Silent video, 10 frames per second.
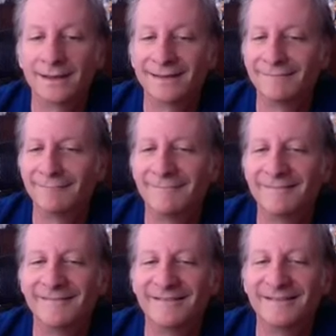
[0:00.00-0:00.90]

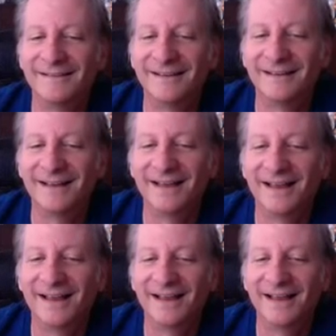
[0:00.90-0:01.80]

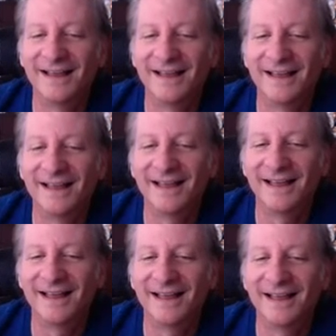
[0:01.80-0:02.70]

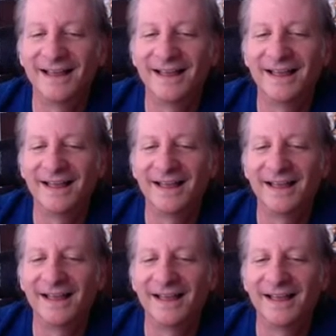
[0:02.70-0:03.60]

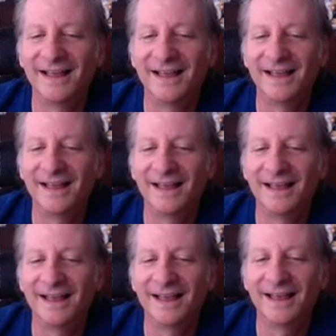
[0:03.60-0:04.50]
The person shown says nothing.